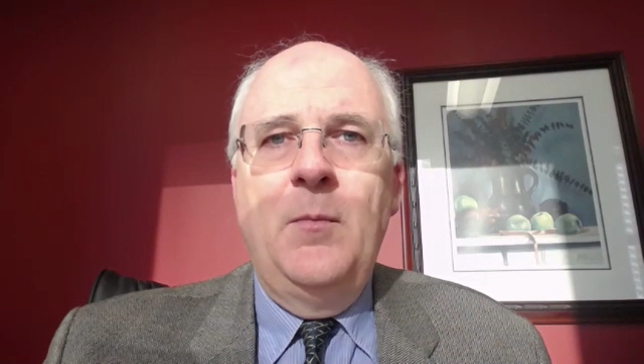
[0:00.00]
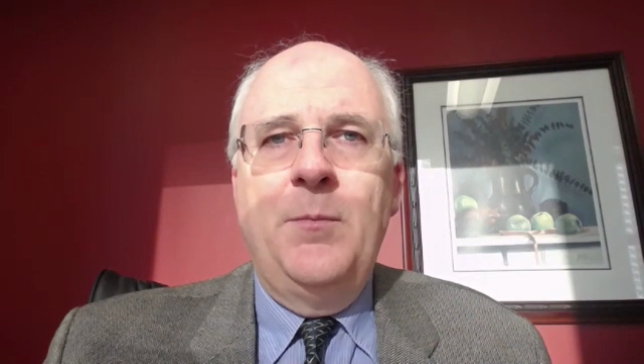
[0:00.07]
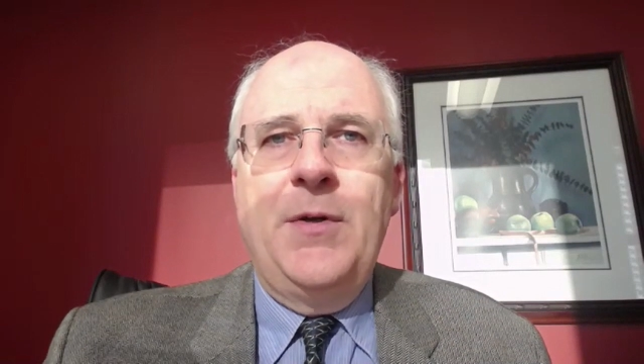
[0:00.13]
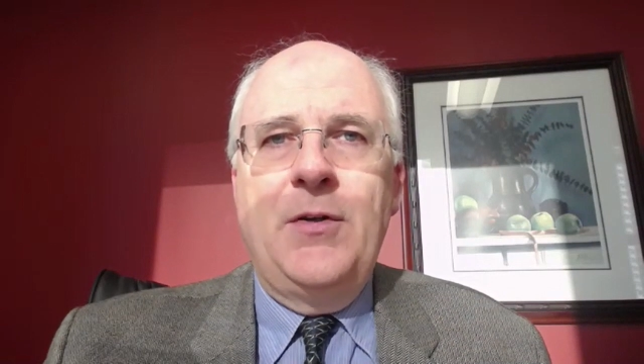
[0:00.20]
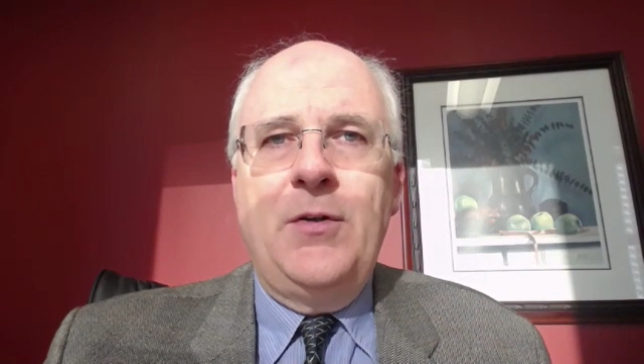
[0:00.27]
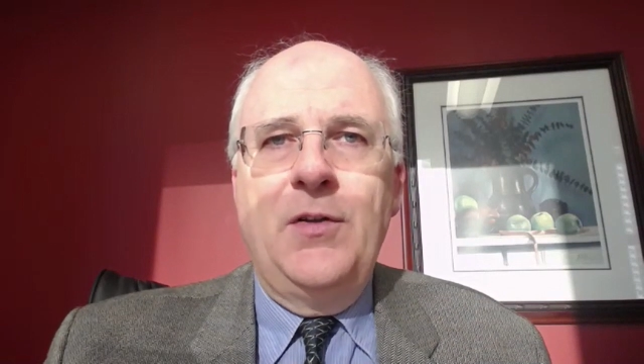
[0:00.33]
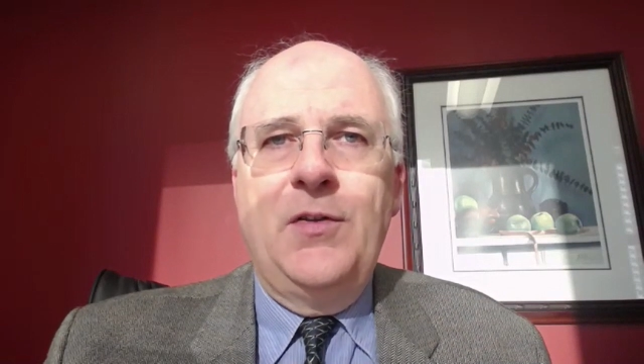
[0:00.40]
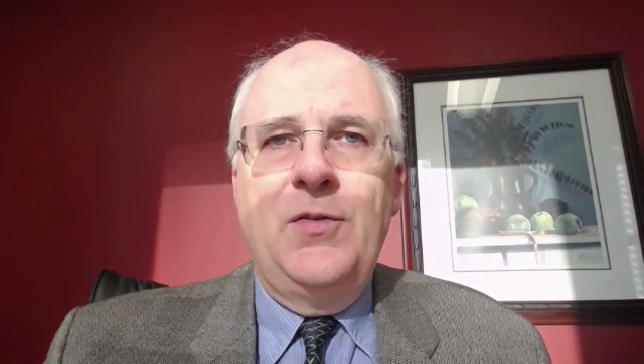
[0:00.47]

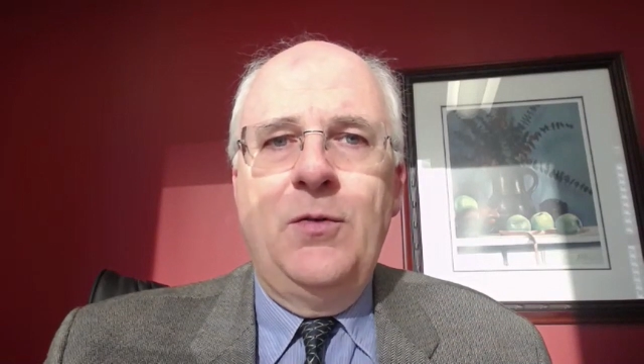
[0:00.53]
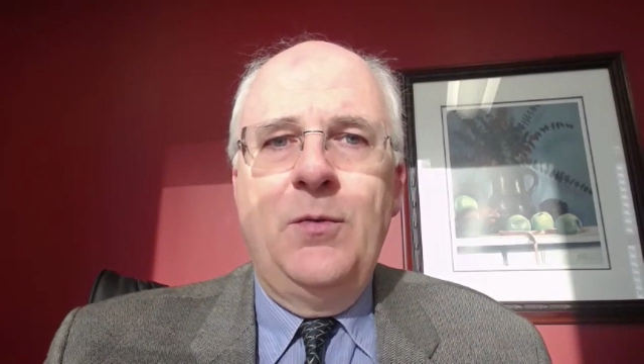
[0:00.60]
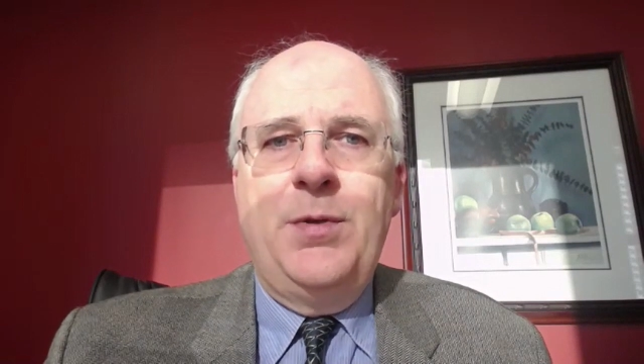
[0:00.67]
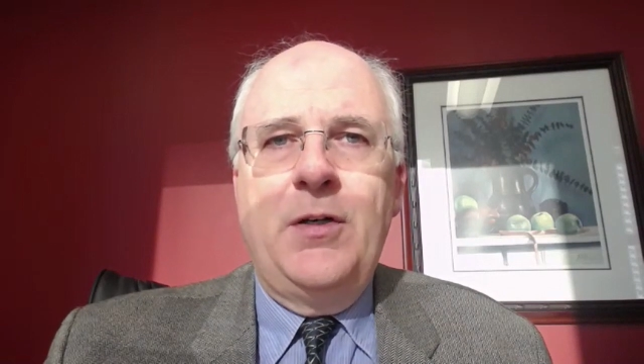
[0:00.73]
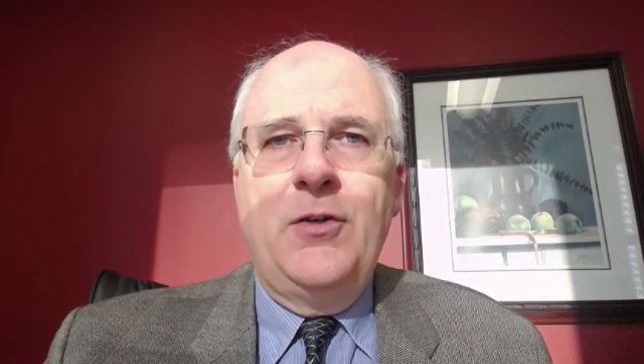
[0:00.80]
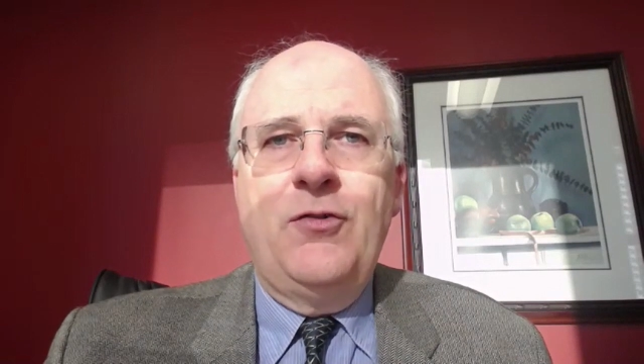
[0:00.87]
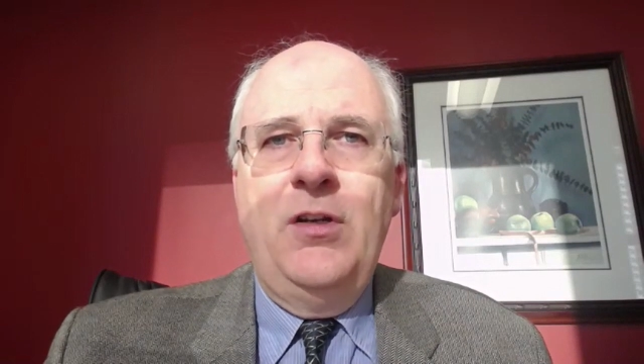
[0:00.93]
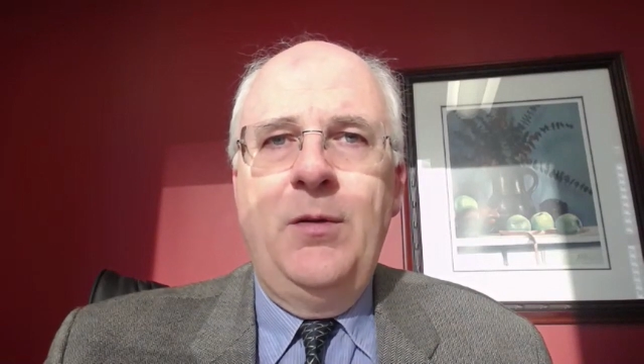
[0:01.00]
but also
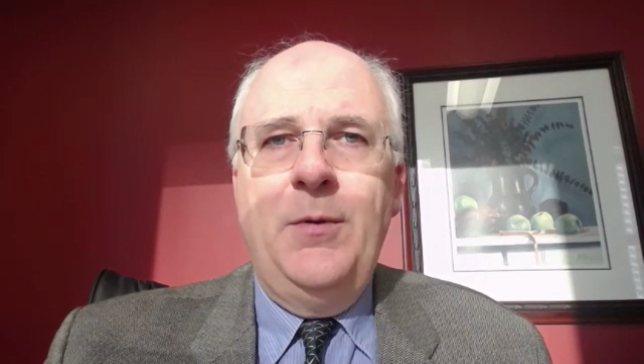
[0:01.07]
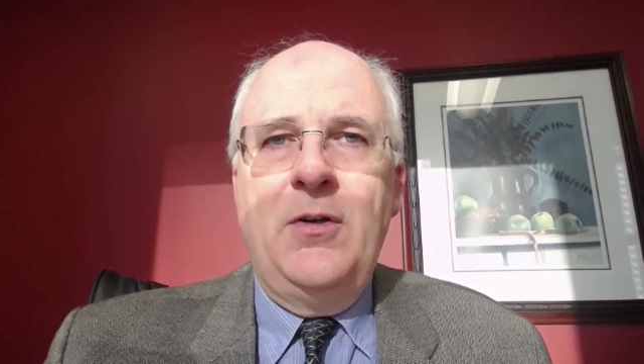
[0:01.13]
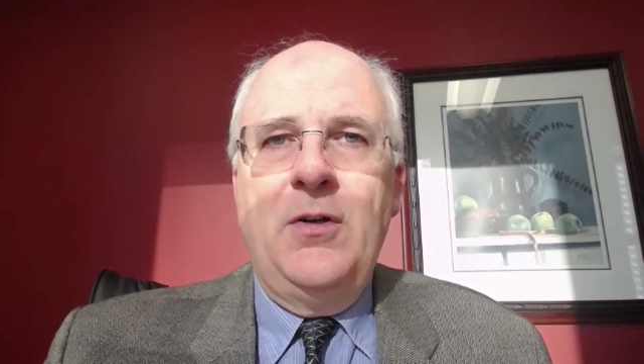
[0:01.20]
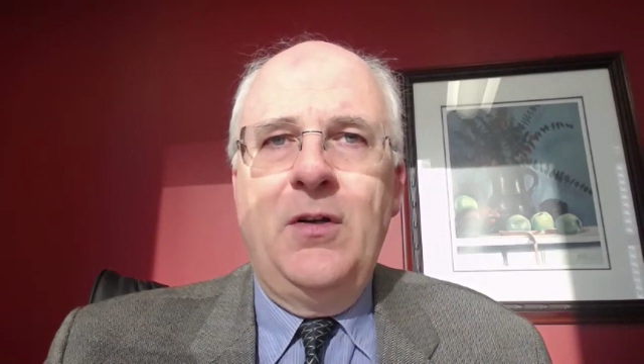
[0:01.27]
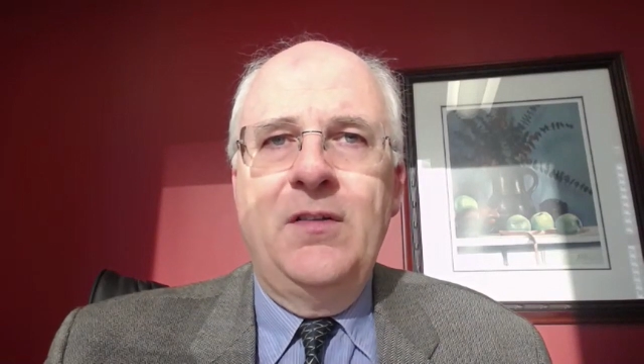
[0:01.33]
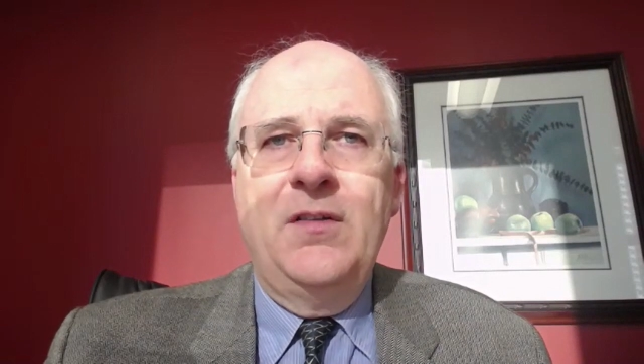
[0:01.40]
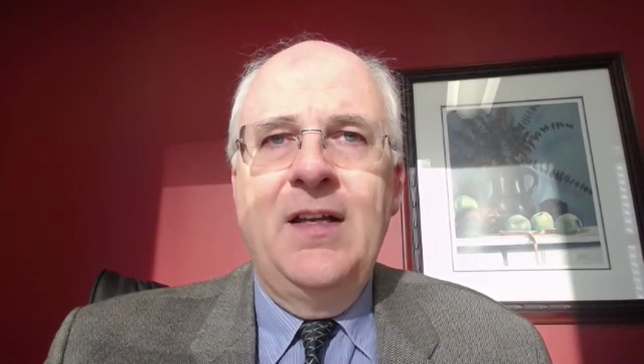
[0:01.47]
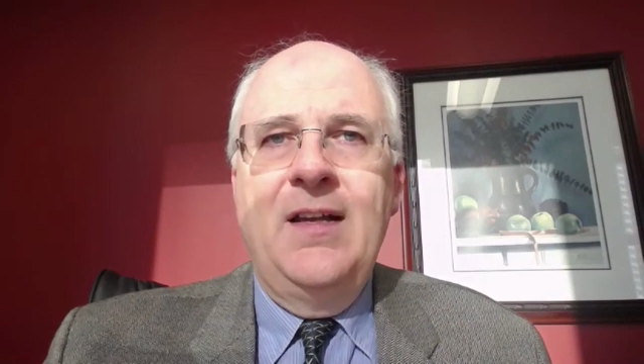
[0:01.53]
partially
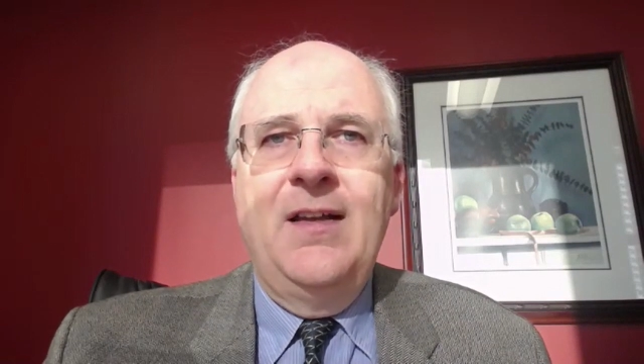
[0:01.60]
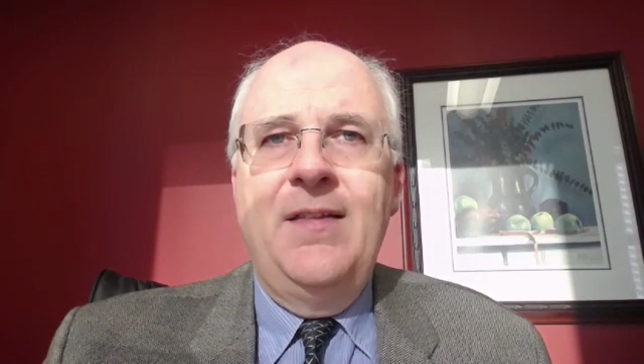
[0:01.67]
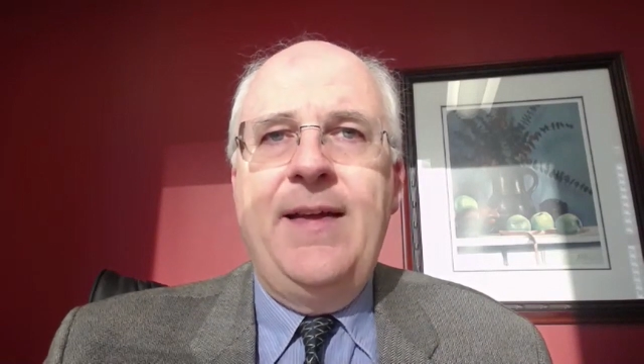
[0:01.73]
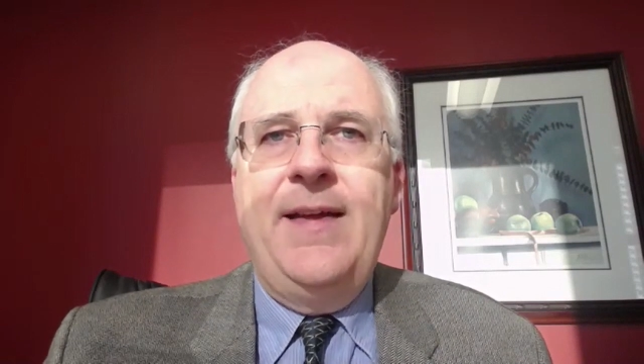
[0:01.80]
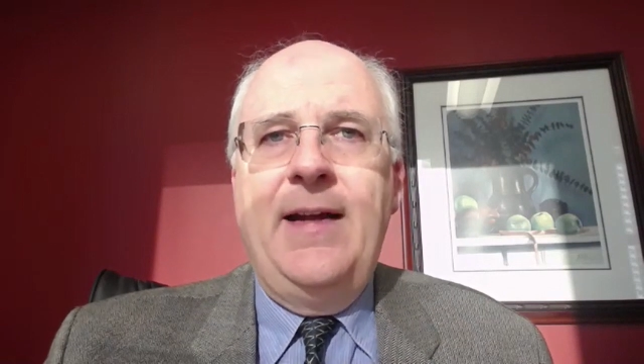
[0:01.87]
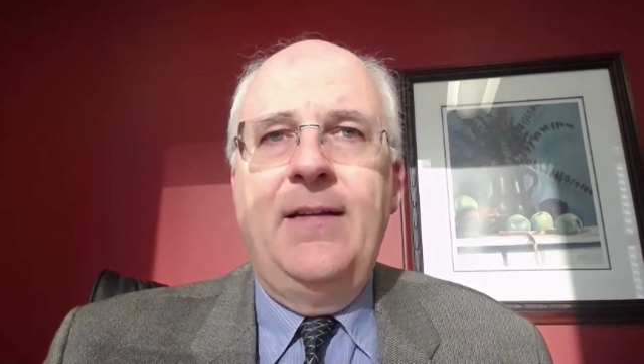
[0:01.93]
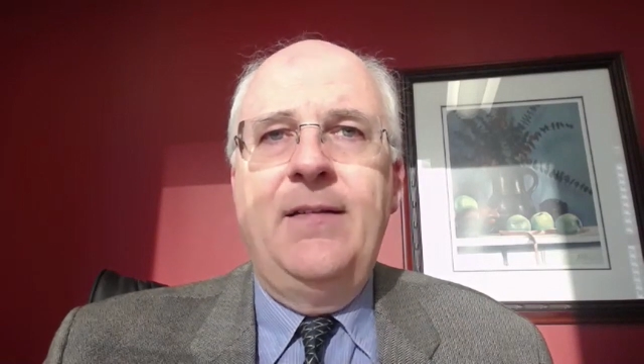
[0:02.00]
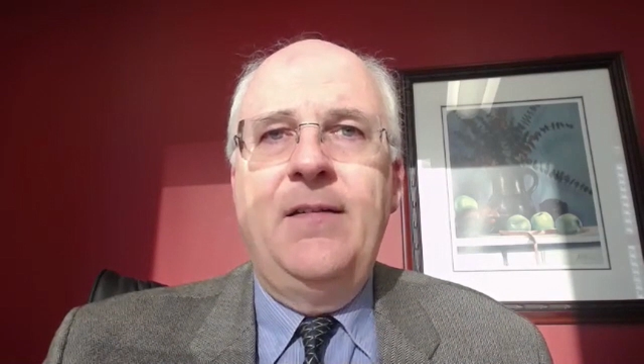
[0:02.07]
because they
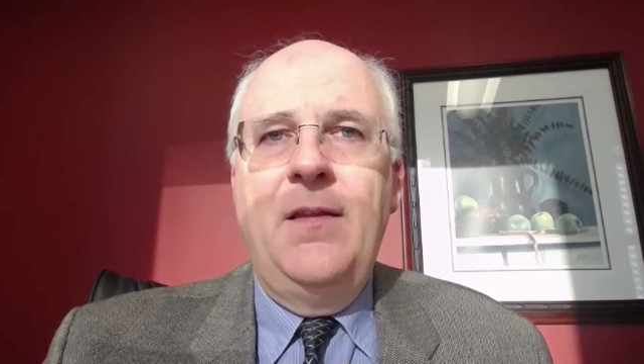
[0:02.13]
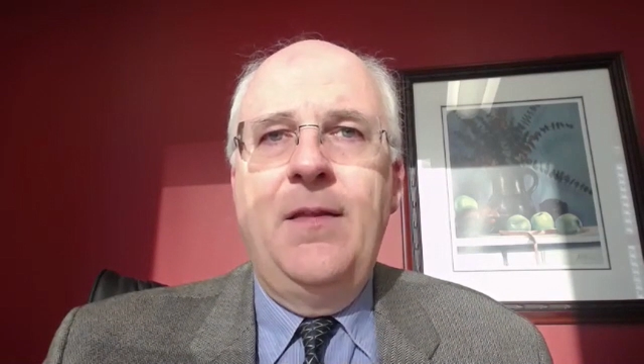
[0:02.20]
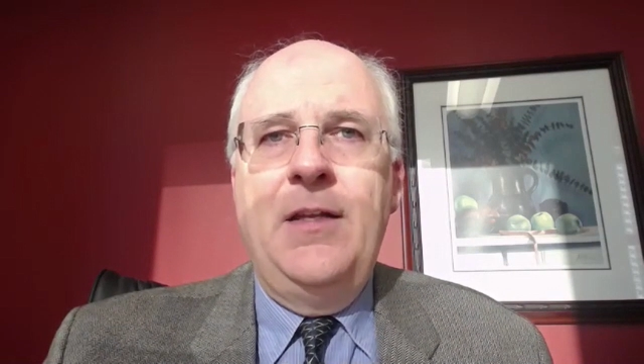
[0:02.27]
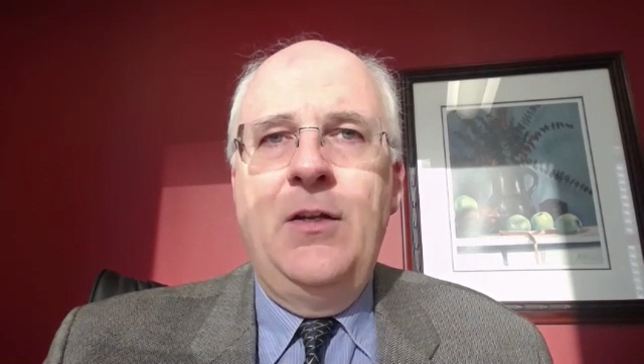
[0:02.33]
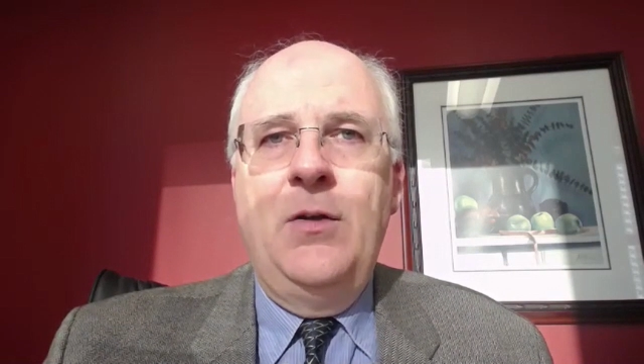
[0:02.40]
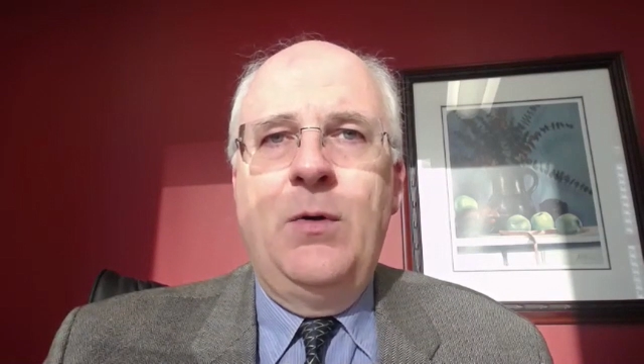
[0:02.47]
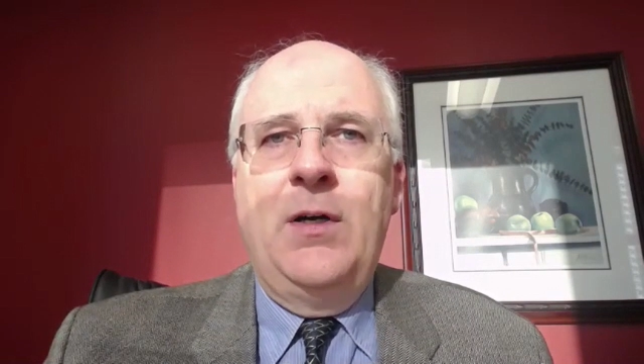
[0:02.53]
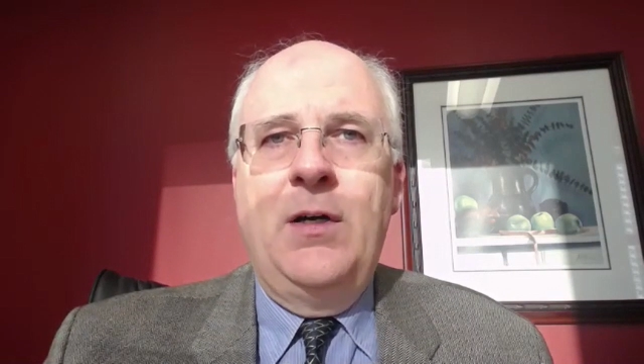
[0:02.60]
had the
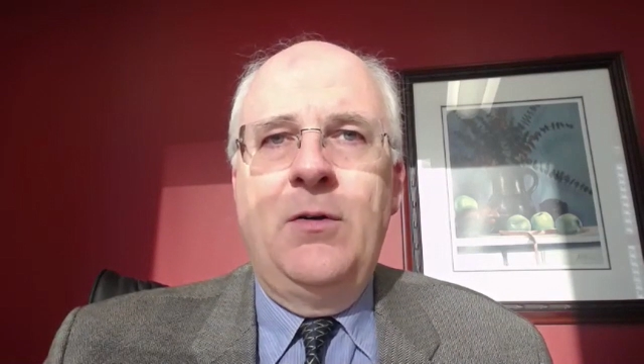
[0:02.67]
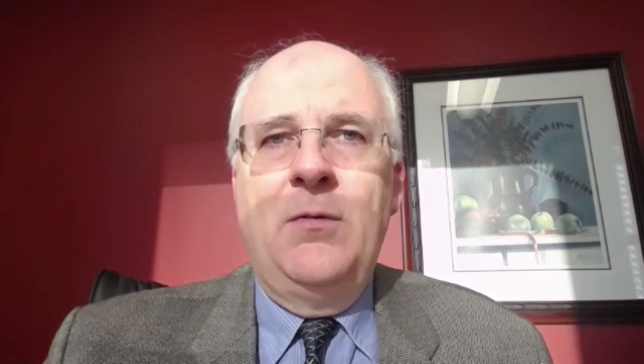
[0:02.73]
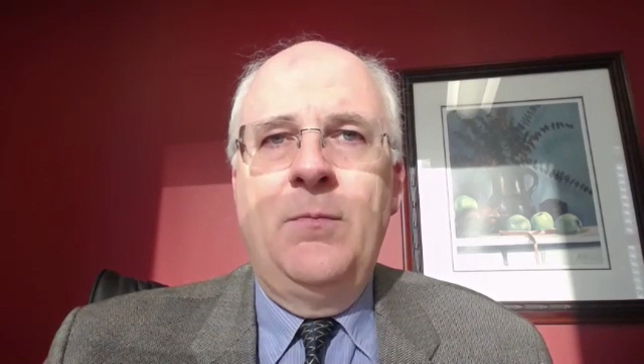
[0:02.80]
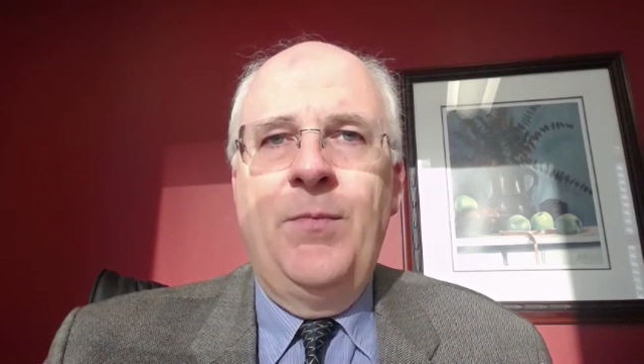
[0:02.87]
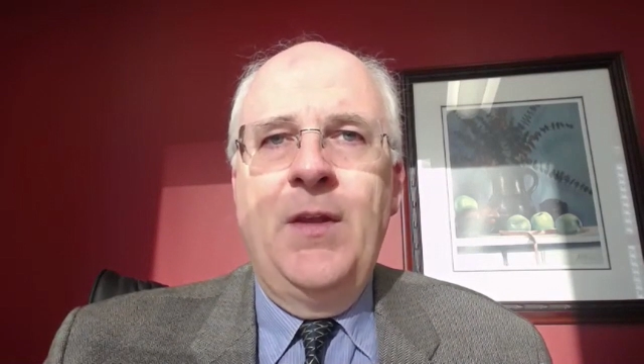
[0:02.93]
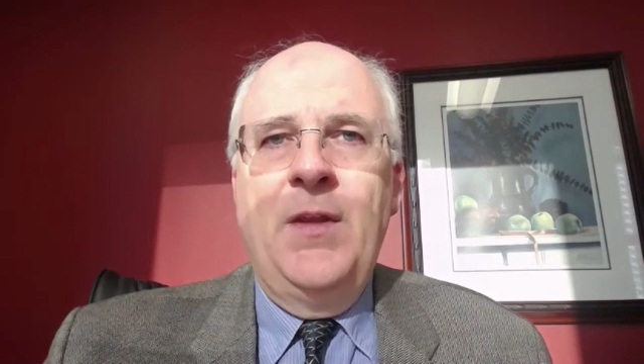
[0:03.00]
know-how.